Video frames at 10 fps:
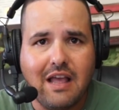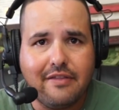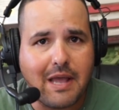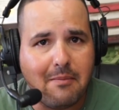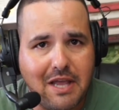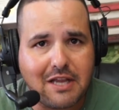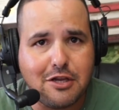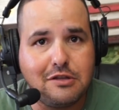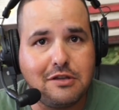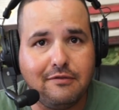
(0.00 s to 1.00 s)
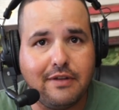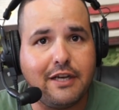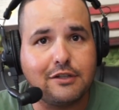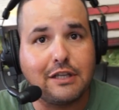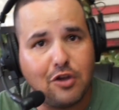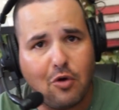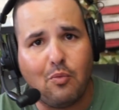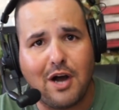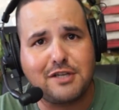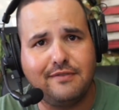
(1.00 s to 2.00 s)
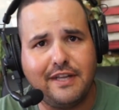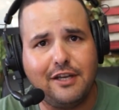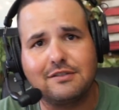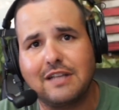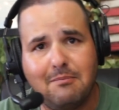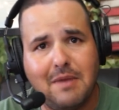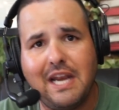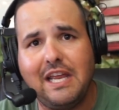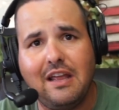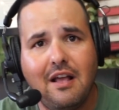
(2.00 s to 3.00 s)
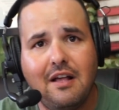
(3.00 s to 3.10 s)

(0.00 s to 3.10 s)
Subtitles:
that make YouTube videos and don't watch videos like many